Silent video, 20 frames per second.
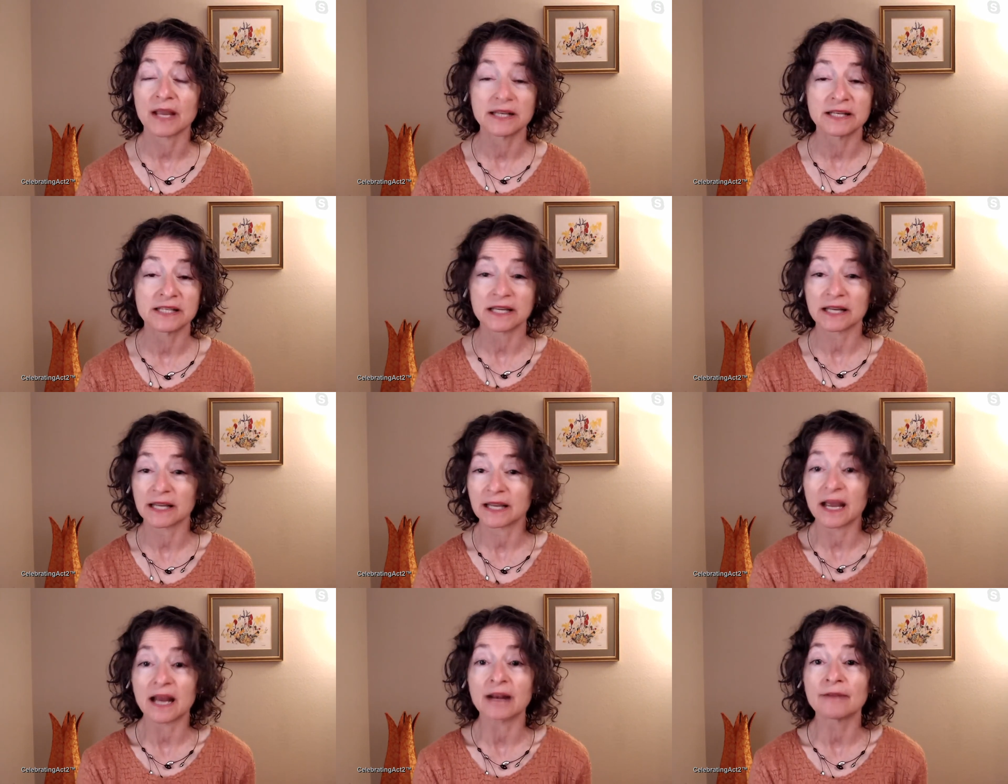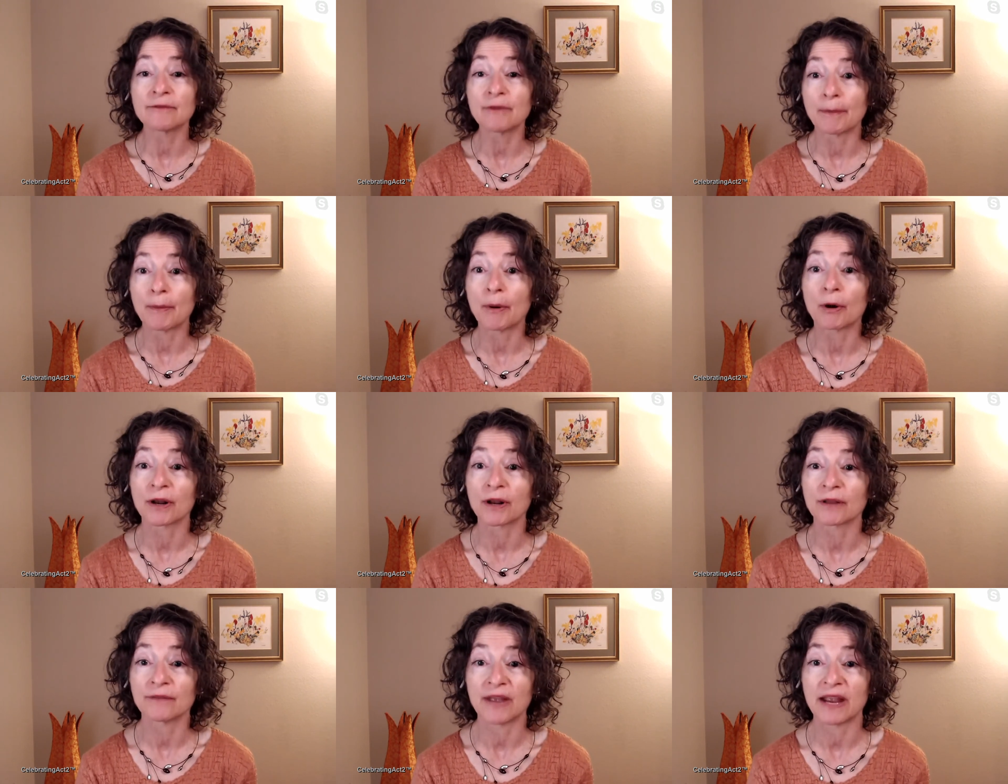it's a kind of a
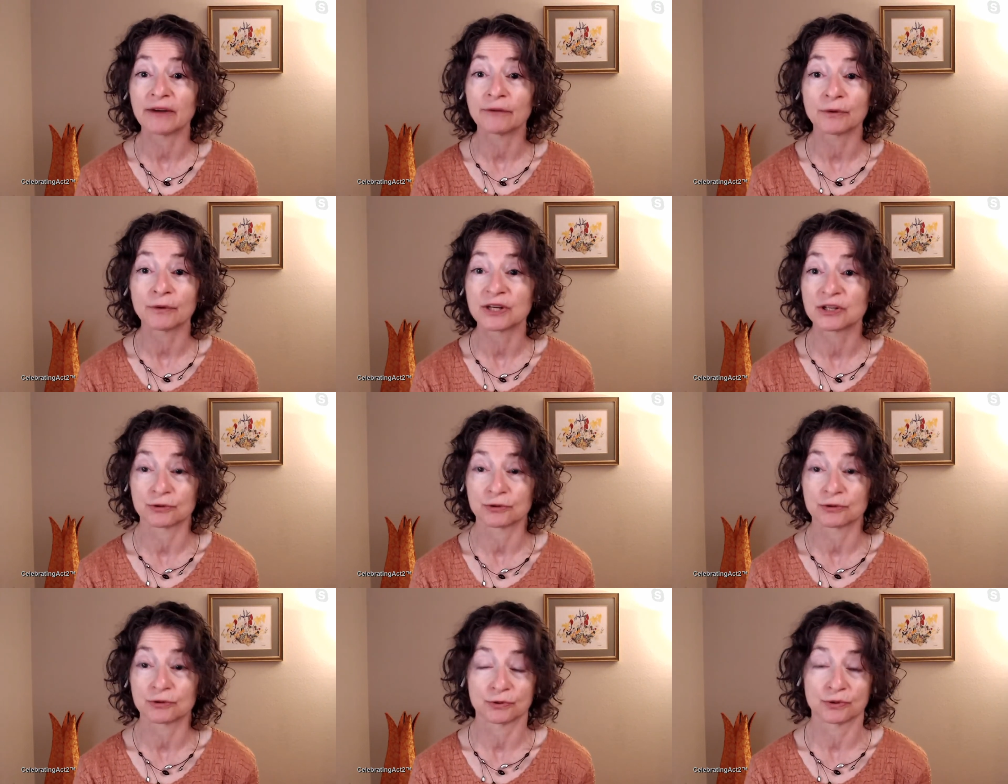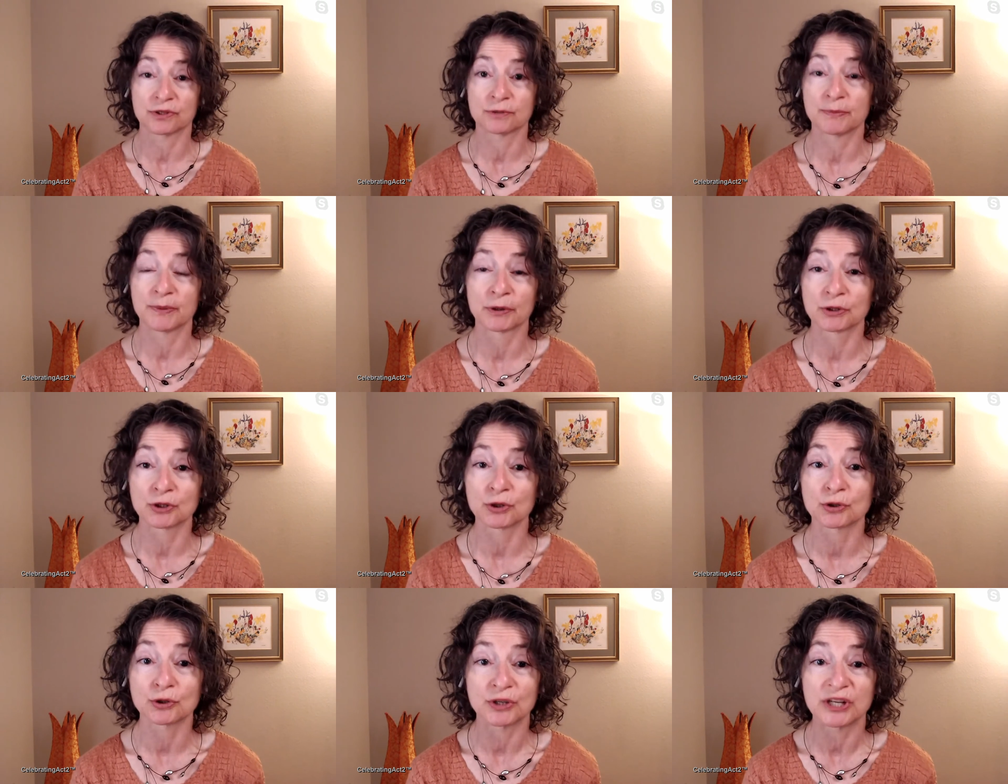part of every
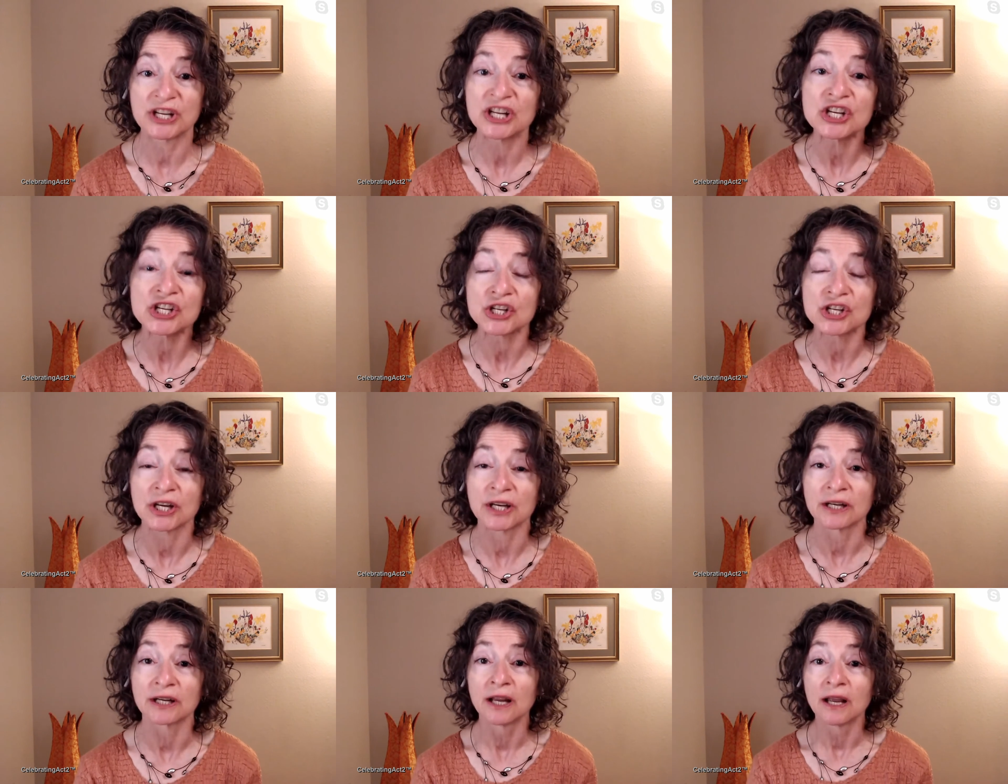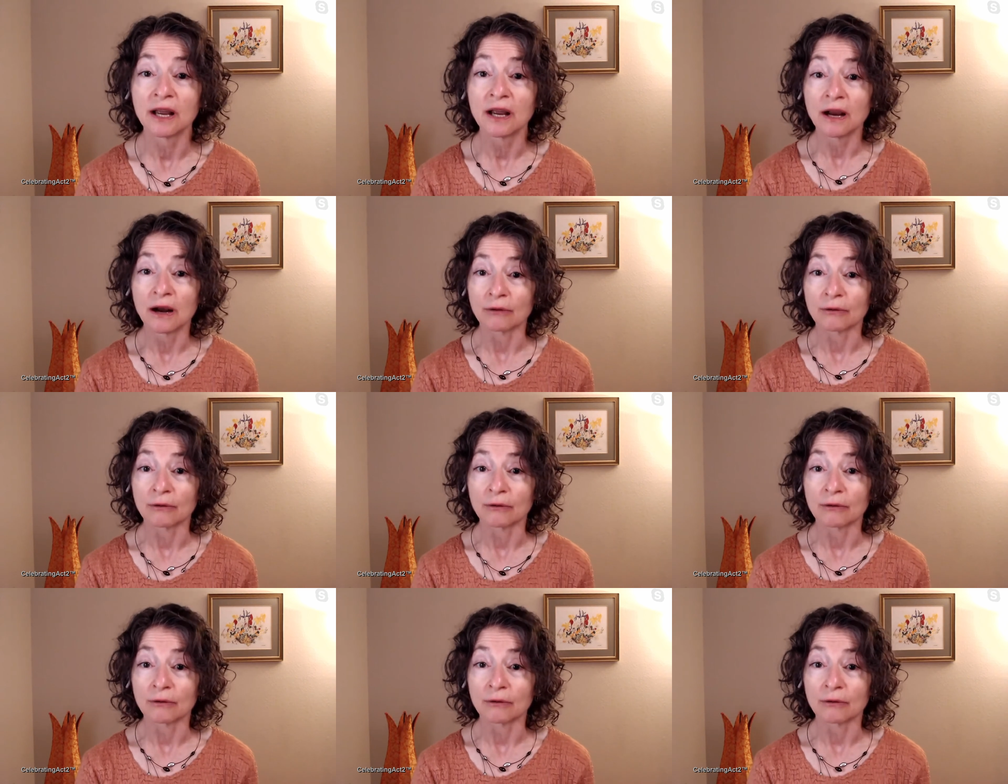spiritual tradition